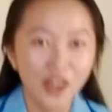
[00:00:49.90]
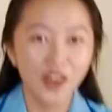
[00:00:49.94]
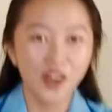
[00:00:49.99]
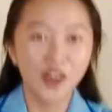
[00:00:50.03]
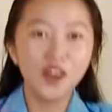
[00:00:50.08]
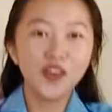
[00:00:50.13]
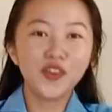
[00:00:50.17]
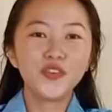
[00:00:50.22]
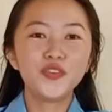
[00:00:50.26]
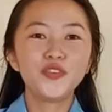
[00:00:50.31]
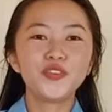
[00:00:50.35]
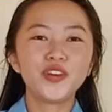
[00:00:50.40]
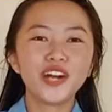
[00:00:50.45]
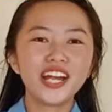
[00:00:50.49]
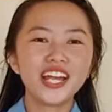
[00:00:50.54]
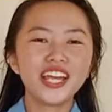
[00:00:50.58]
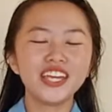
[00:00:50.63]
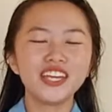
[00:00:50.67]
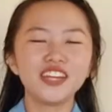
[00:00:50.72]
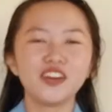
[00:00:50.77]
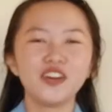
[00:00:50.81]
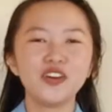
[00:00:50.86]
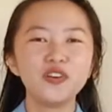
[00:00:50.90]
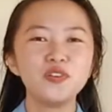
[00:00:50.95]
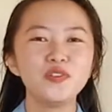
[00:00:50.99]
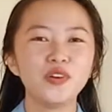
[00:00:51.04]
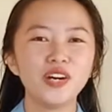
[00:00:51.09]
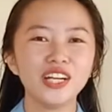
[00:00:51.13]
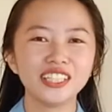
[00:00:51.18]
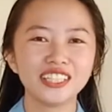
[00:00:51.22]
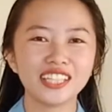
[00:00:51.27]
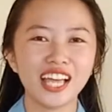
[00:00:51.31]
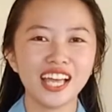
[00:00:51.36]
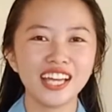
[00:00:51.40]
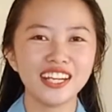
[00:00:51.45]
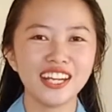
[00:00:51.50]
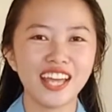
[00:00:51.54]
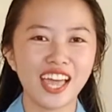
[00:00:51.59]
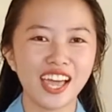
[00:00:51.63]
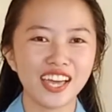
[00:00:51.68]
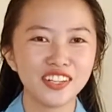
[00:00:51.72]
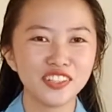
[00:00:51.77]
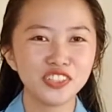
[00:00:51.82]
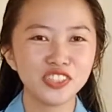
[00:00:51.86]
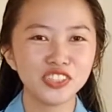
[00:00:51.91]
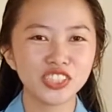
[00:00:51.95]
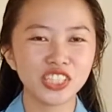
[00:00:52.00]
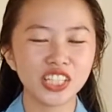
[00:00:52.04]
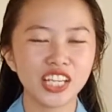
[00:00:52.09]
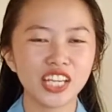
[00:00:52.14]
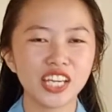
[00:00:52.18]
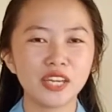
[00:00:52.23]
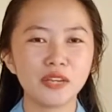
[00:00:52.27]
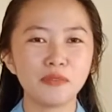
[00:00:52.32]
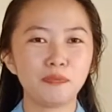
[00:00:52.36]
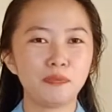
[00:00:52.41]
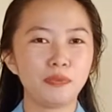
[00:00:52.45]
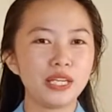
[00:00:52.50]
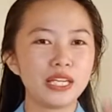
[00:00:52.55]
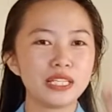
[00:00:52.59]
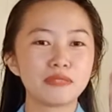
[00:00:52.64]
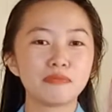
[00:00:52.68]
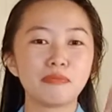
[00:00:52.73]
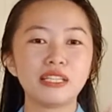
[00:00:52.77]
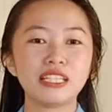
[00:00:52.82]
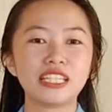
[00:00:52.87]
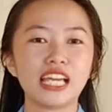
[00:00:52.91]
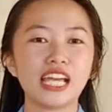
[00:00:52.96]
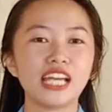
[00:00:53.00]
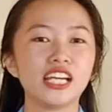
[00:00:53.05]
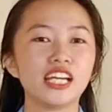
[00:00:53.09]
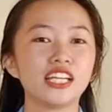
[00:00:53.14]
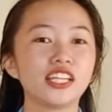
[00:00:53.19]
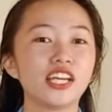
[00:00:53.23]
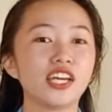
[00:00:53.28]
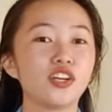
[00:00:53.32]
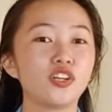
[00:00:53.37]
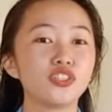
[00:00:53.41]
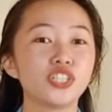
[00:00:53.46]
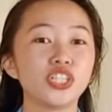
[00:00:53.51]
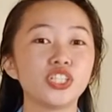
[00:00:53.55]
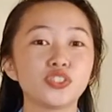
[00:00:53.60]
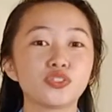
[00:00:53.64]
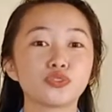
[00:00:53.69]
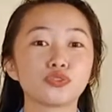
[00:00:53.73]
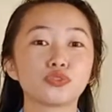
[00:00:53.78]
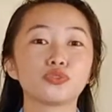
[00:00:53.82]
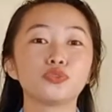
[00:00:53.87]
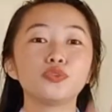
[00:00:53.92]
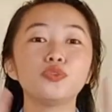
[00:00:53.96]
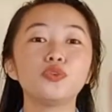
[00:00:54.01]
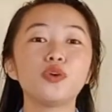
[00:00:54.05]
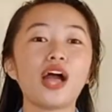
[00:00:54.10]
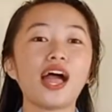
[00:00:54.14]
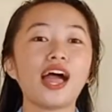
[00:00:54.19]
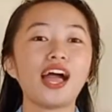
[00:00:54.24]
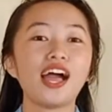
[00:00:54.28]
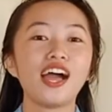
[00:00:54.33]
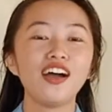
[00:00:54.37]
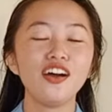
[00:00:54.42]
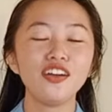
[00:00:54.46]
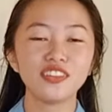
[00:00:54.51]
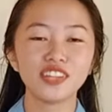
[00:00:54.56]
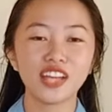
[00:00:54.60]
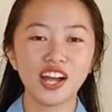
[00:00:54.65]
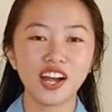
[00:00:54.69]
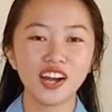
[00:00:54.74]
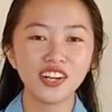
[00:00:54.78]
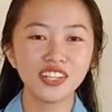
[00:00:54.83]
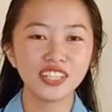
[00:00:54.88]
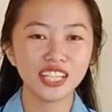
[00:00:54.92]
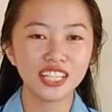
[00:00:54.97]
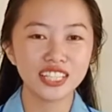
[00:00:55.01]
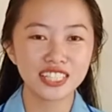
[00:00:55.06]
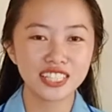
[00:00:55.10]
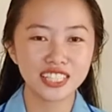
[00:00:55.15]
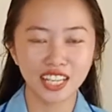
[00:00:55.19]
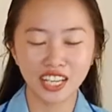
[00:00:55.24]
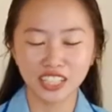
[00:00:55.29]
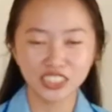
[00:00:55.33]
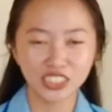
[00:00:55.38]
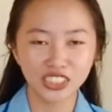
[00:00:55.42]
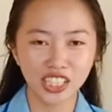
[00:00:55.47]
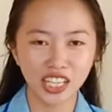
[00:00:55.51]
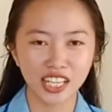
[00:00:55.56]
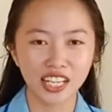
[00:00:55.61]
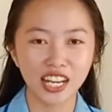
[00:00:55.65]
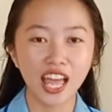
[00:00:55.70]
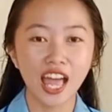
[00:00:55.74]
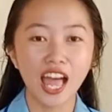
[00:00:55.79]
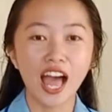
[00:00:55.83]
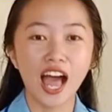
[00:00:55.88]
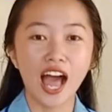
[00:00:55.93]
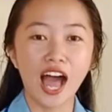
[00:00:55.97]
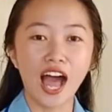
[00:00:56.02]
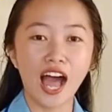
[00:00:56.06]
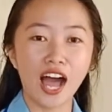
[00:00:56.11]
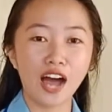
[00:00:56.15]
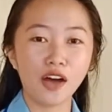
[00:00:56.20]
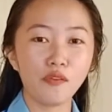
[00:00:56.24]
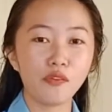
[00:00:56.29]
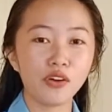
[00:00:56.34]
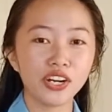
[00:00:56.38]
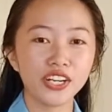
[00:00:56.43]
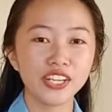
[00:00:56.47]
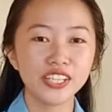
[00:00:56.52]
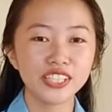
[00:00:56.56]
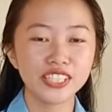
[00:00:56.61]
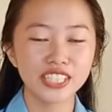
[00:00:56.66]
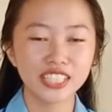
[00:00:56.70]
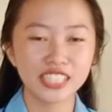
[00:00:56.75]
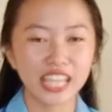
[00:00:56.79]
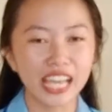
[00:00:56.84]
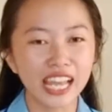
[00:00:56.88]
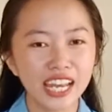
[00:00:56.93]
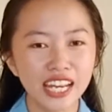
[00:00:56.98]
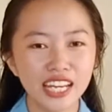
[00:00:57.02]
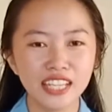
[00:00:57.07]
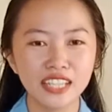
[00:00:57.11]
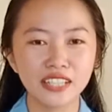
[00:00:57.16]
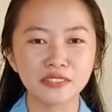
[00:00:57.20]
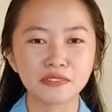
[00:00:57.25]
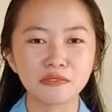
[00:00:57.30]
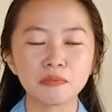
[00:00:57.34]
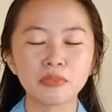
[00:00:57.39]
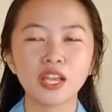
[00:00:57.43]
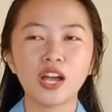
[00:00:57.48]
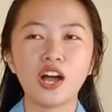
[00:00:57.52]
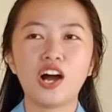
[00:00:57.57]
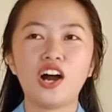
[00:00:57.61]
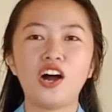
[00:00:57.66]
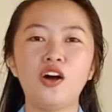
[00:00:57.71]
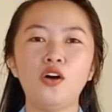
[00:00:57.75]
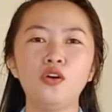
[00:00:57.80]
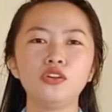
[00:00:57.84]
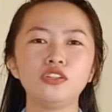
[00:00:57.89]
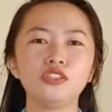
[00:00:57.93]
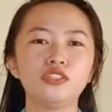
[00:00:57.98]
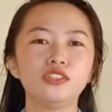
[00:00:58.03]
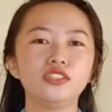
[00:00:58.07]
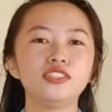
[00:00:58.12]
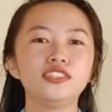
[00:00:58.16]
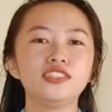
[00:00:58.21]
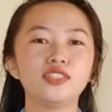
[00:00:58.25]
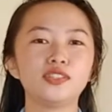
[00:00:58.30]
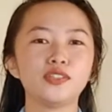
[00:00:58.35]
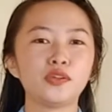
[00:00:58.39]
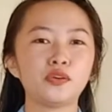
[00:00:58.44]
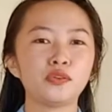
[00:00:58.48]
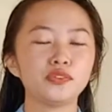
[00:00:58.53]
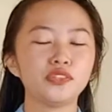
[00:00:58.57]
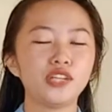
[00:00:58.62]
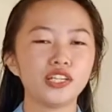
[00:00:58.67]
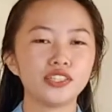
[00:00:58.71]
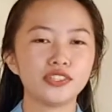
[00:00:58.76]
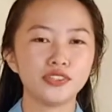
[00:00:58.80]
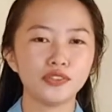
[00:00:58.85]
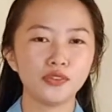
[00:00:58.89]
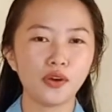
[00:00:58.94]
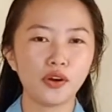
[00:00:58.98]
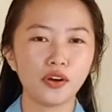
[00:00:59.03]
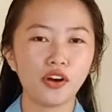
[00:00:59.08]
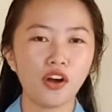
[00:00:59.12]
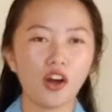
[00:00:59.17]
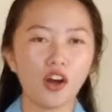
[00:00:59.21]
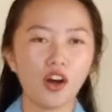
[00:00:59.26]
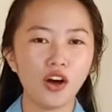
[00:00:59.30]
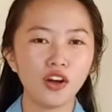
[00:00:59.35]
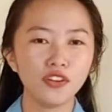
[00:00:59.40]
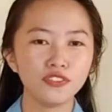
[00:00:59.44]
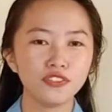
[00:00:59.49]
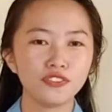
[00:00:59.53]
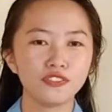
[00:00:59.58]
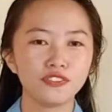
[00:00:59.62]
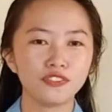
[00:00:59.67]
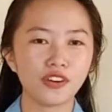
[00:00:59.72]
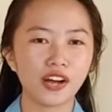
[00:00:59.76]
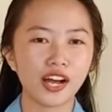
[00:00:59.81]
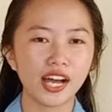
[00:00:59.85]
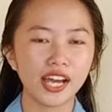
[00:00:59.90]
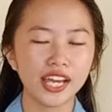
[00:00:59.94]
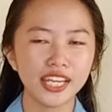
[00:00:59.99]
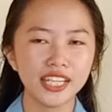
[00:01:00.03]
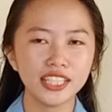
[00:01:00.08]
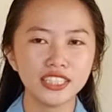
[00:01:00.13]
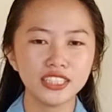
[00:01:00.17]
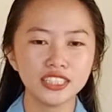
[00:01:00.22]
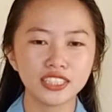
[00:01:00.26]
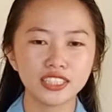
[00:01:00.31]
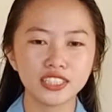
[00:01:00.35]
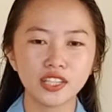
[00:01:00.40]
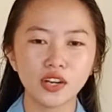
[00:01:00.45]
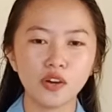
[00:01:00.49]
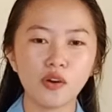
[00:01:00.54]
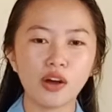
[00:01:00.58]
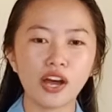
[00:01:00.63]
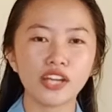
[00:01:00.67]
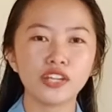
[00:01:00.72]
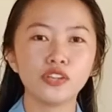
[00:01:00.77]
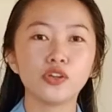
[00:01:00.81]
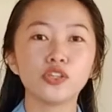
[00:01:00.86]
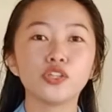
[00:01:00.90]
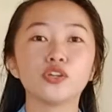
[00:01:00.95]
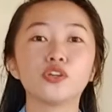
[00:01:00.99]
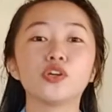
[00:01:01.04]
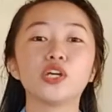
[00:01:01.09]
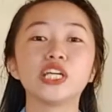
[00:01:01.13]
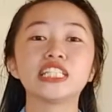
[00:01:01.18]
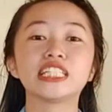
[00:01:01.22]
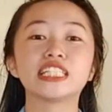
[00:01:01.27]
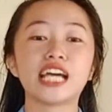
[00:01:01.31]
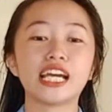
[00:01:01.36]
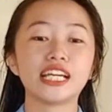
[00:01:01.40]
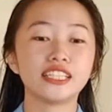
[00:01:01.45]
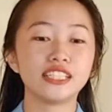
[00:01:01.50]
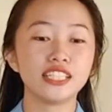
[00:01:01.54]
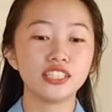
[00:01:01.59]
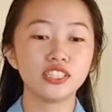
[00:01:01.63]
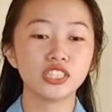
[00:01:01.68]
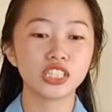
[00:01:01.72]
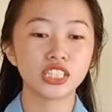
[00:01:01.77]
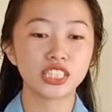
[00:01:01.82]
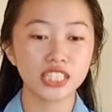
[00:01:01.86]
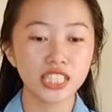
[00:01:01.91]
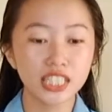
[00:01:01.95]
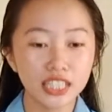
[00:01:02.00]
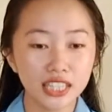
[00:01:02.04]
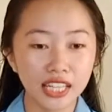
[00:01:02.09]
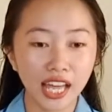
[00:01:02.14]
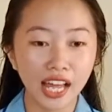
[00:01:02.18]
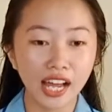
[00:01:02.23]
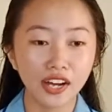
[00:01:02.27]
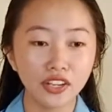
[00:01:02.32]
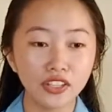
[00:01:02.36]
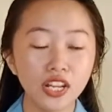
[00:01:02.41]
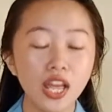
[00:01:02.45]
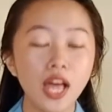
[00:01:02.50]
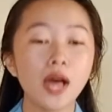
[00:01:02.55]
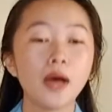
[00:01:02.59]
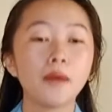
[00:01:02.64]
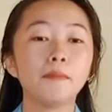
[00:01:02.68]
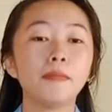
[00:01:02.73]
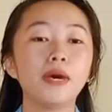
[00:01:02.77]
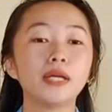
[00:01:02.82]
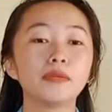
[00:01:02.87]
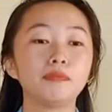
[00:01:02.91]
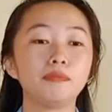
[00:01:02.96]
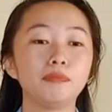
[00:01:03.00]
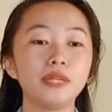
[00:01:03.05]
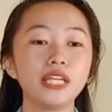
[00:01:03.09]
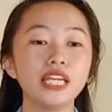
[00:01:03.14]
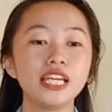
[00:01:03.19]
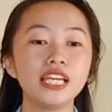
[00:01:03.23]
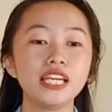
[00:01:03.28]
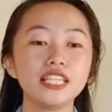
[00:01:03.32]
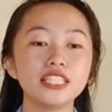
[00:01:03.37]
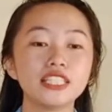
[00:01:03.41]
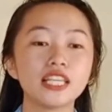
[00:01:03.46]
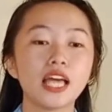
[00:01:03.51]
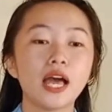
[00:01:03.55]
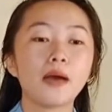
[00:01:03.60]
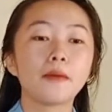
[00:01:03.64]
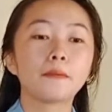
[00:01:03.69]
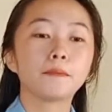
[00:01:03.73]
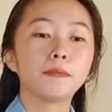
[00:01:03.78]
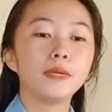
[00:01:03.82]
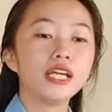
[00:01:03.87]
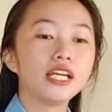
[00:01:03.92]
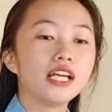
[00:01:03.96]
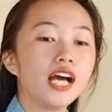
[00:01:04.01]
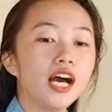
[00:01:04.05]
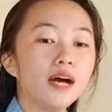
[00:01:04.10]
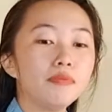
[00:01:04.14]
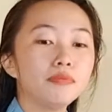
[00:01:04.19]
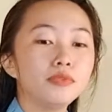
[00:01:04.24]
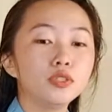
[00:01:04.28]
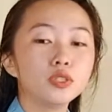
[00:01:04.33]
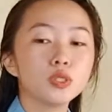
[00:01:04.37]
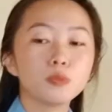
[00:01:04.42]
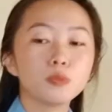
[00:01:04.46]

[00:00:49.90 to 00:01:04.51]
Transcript: hooray! Oh, what an energy! Please maintain that energy throughout our discussion. How are you today? Oh, good to know that you are all fine. So I know you're excited to sit down, but please pick up those